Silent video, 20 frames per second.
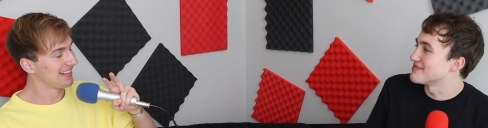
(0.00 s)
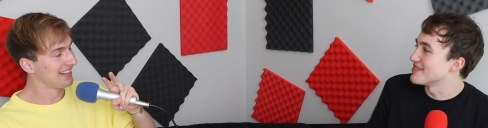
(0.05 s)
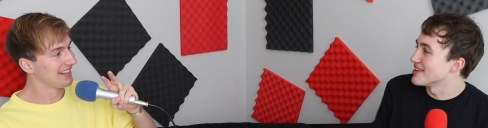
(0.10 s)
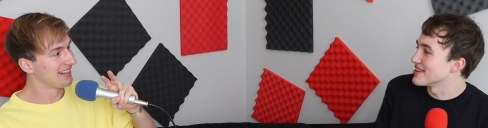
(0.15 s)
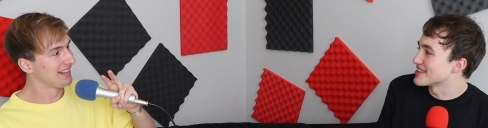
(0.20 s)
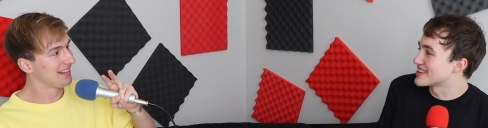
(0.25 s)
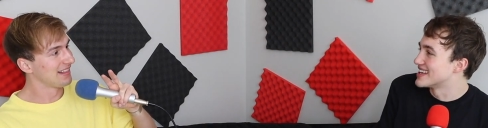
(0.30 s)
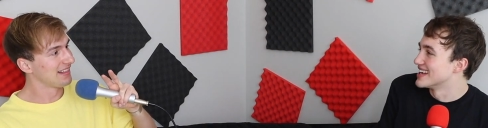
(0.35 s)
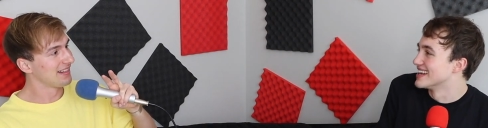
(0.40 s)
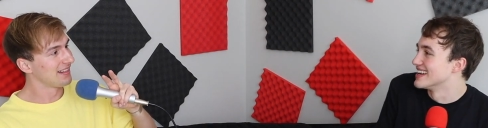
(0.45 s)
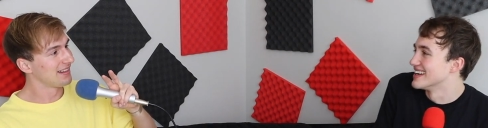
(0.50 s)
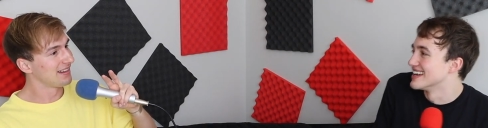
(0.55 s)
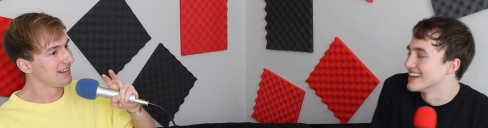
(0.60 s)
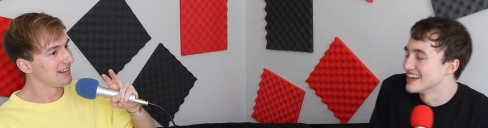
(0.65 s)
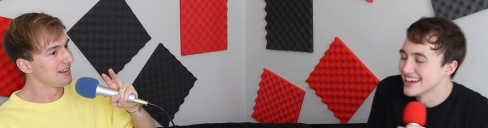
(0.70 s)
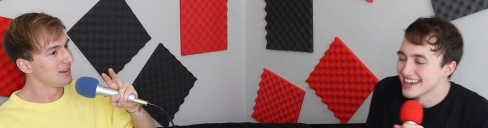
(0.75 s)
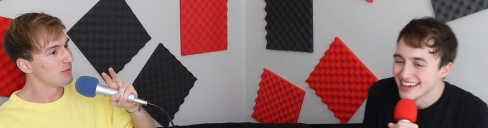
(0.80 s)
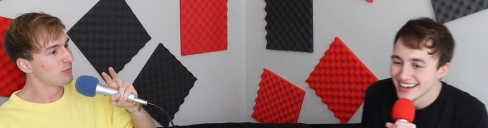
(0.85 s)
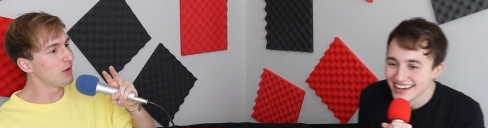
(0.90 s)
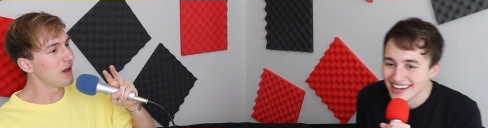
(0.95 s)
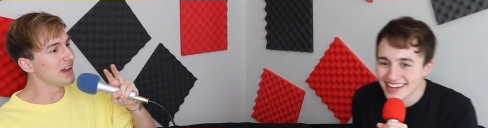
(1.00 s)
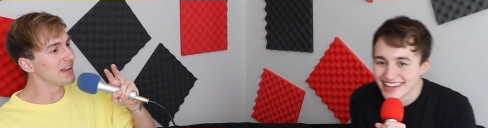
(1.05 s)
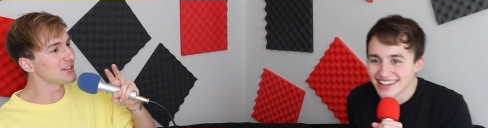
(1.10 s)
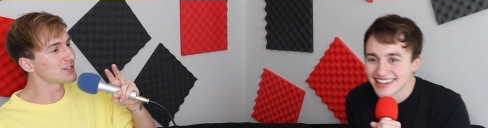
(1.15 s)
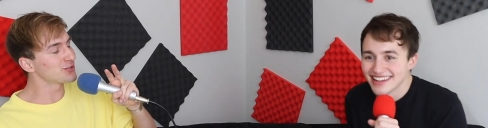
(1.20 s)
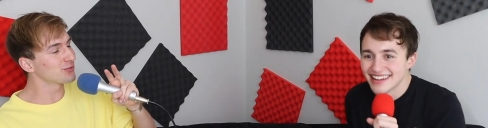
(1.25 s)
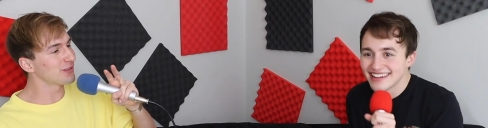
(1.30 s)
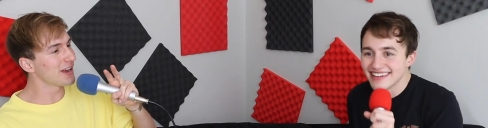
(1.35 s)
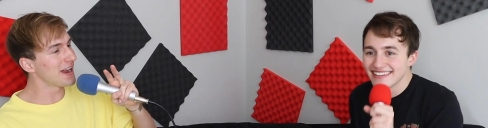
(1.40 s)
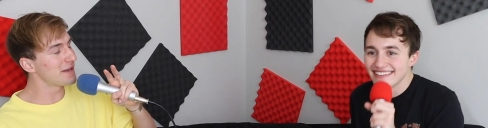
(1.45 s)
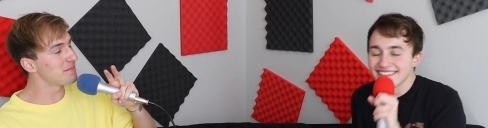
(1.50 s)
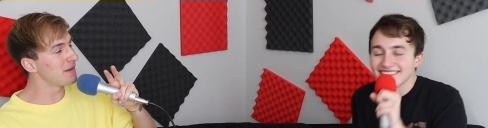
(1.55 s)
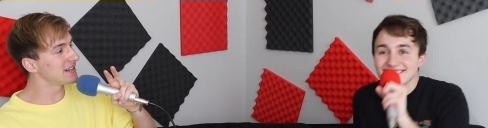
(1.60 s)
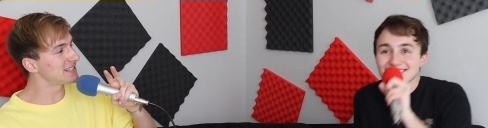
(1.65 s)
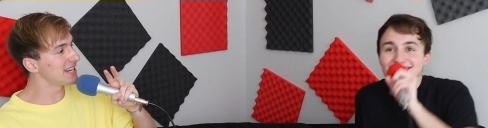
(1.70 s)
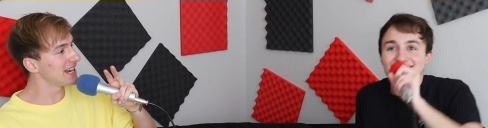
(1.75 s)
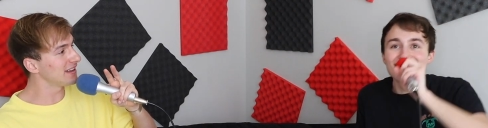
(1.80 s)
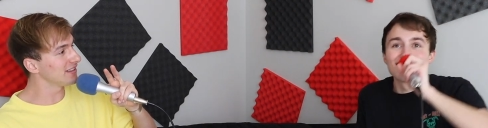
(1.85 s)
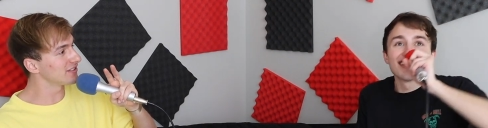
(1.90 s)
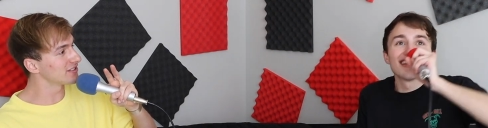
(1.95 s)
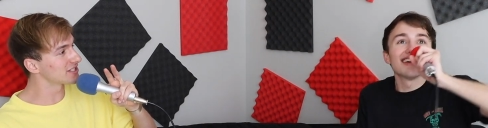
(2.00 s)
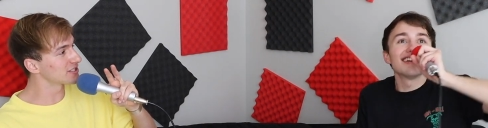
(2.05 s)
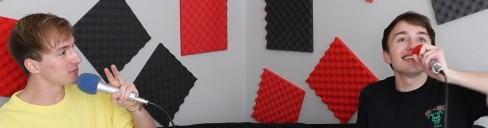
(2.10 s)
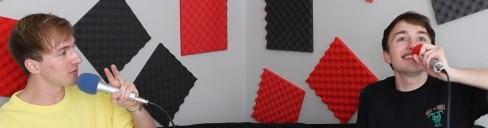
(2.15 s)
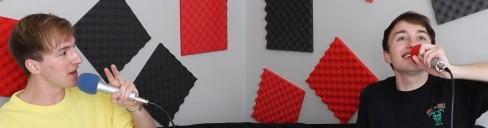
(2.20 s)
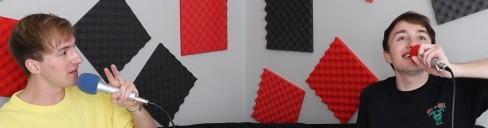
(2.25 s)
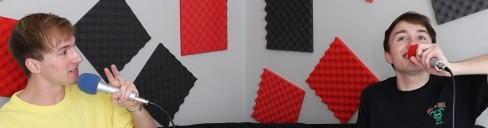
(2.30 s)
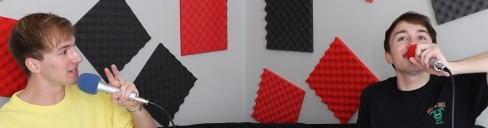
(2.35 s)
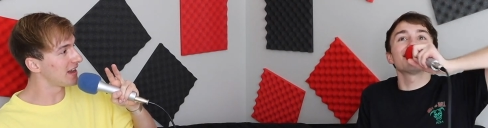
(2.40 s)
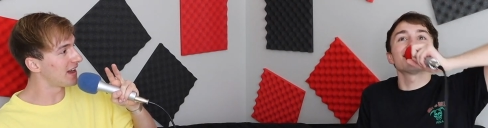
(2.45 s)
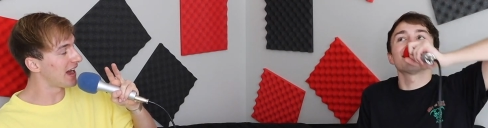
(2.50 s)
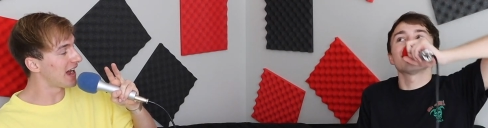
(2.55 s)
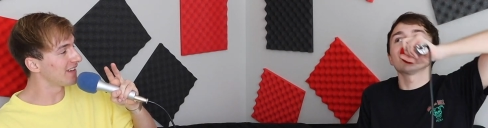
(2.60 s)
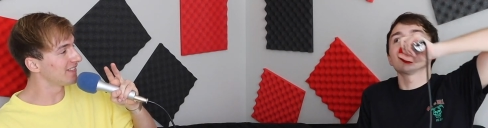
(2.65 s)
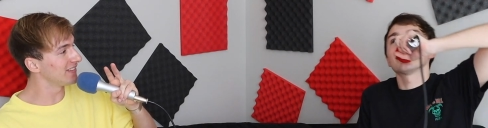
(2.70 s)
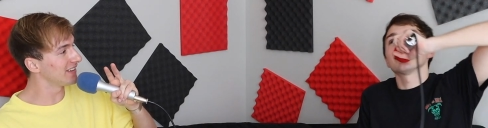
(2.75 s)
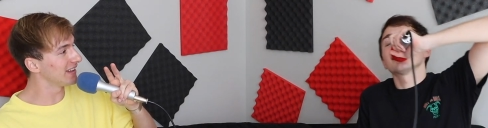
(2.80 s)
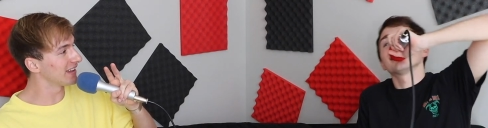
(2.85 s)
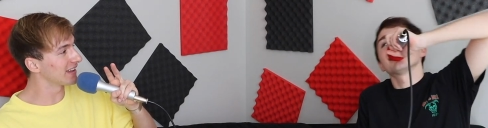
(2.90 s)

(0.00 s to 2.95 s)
Speaker 1: both. what is red by Taylor Swift? No, I feel